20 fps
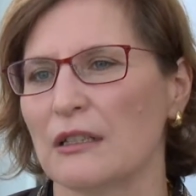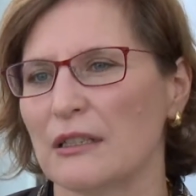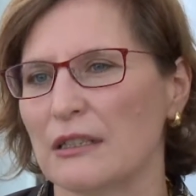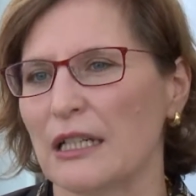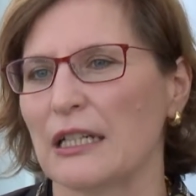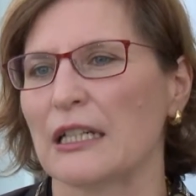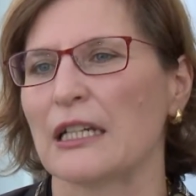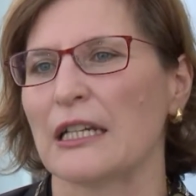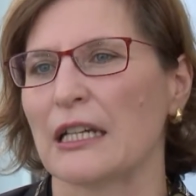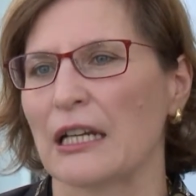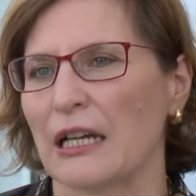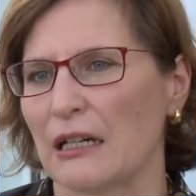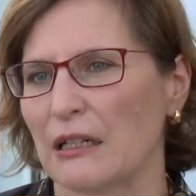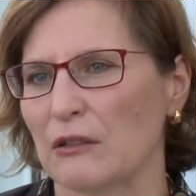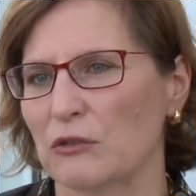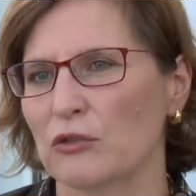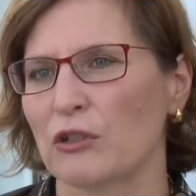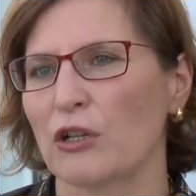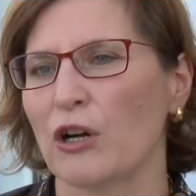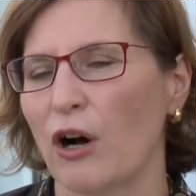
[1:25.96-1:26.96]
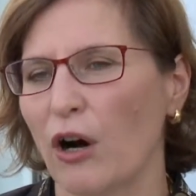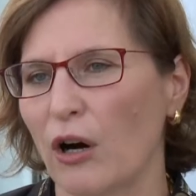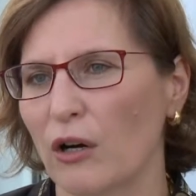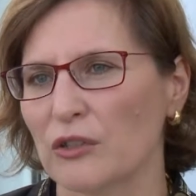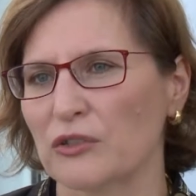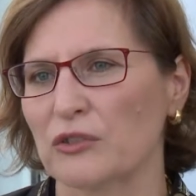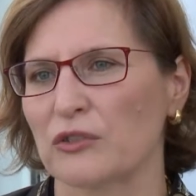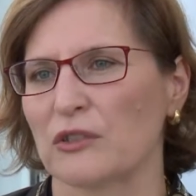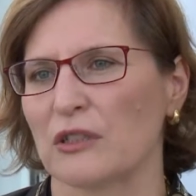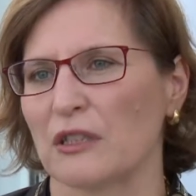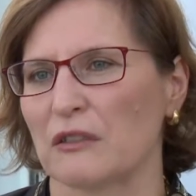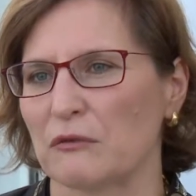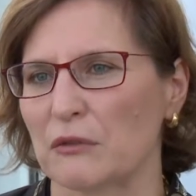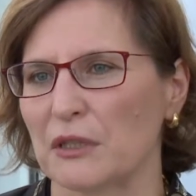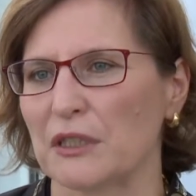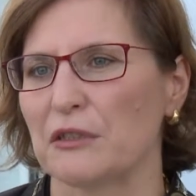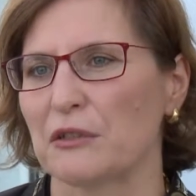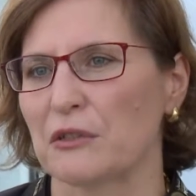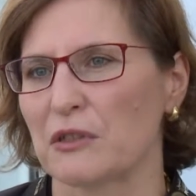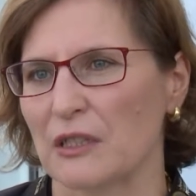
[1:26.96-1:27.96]
taking out cost and
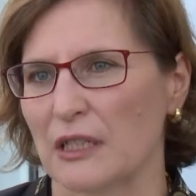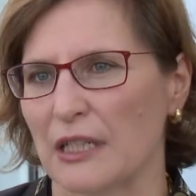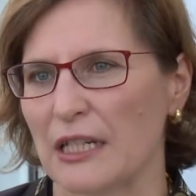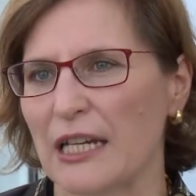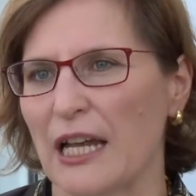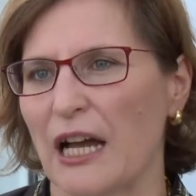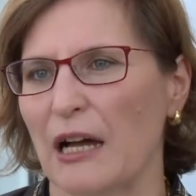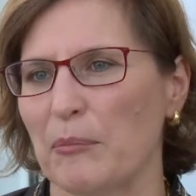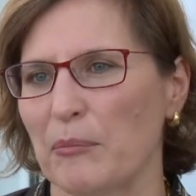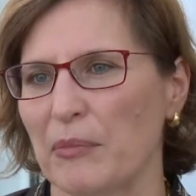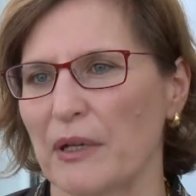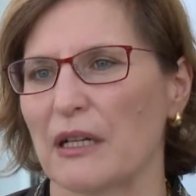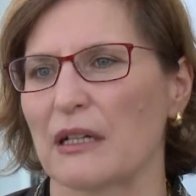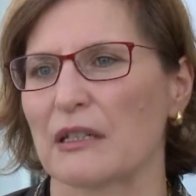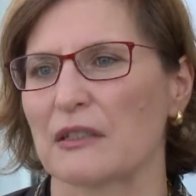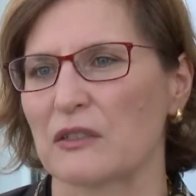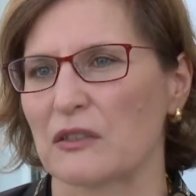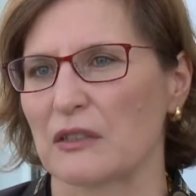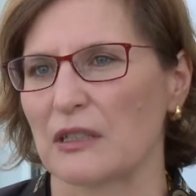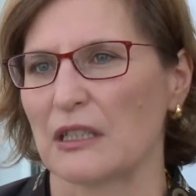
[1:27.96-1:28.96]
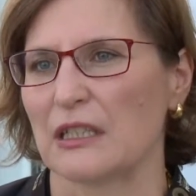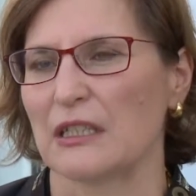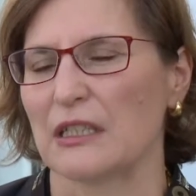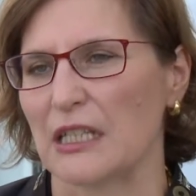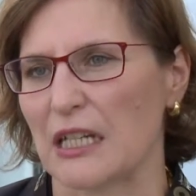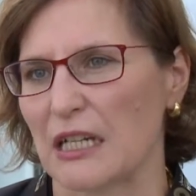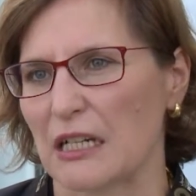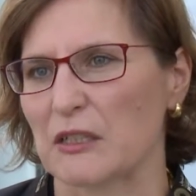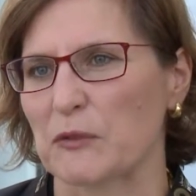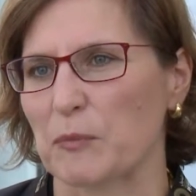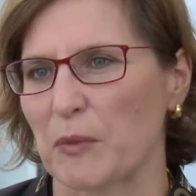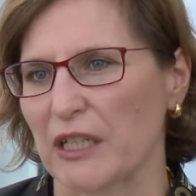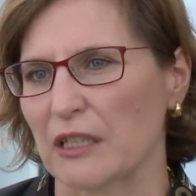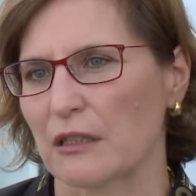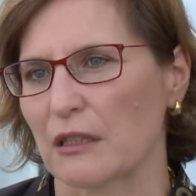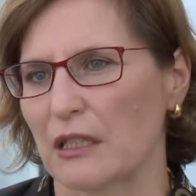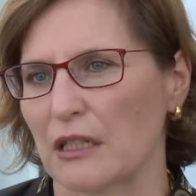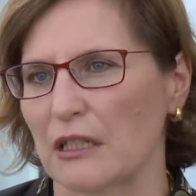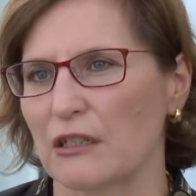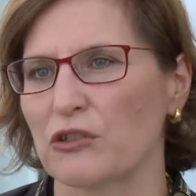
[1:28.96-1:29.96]
reducing CapEx in the
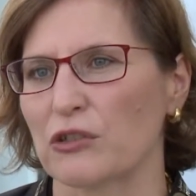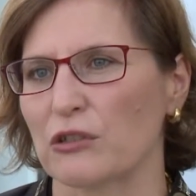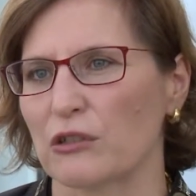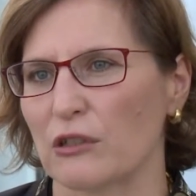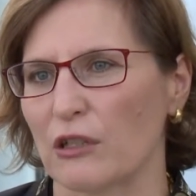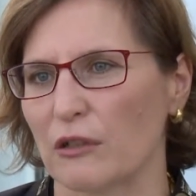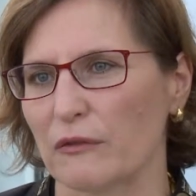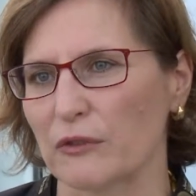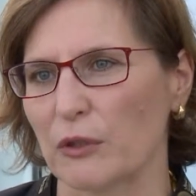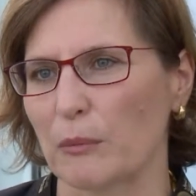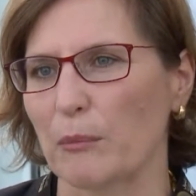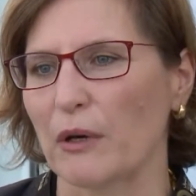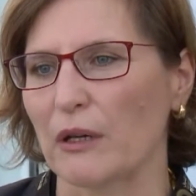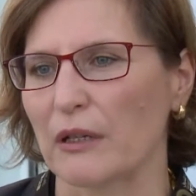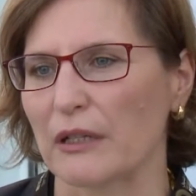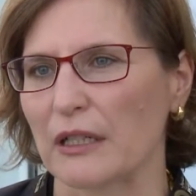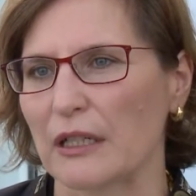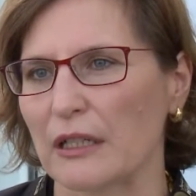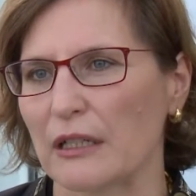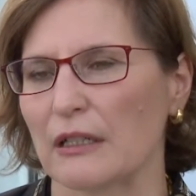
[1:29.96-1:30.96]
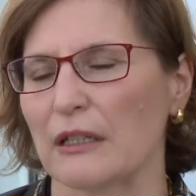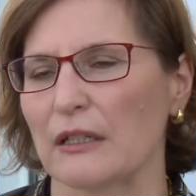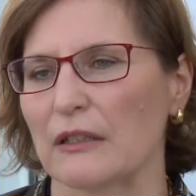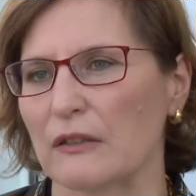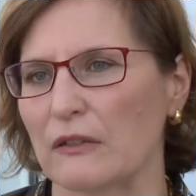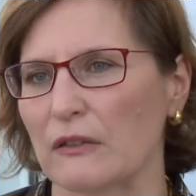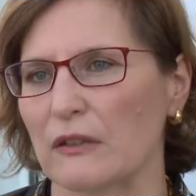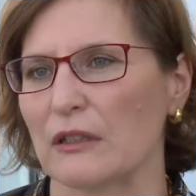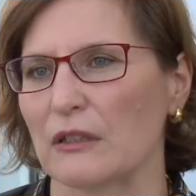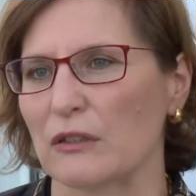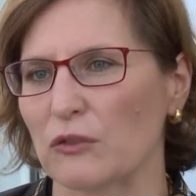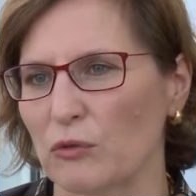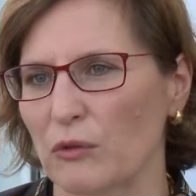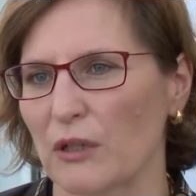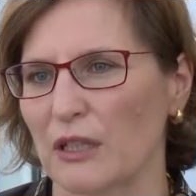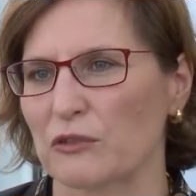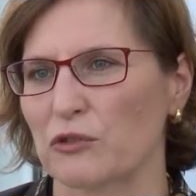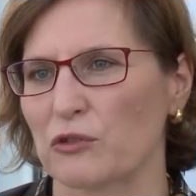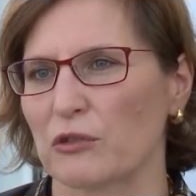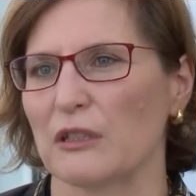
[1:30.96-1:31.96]
expectation of the market
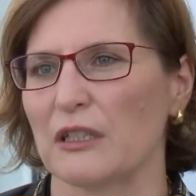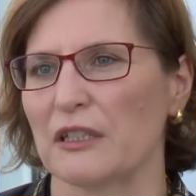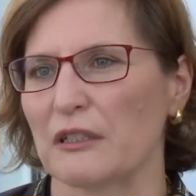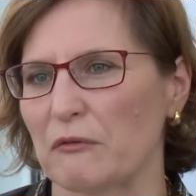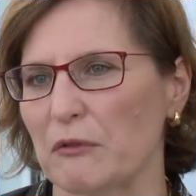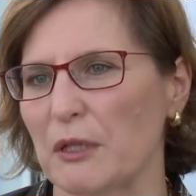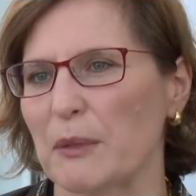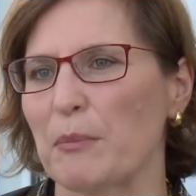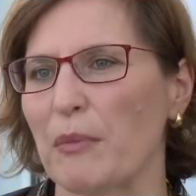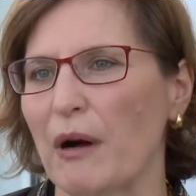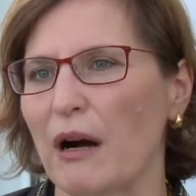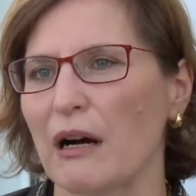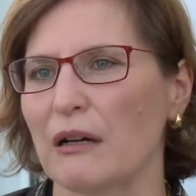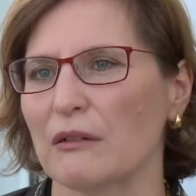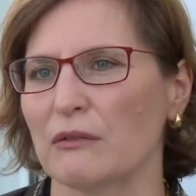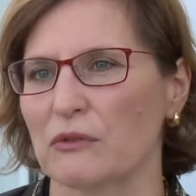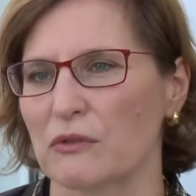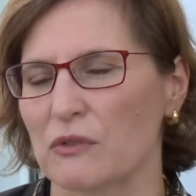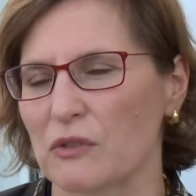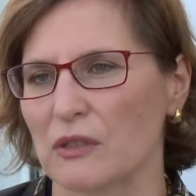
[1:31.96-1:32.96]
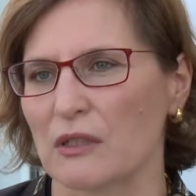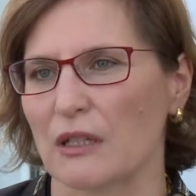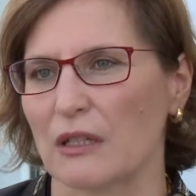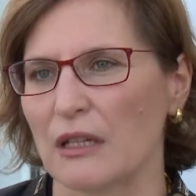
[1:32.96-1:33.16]
to actually rebound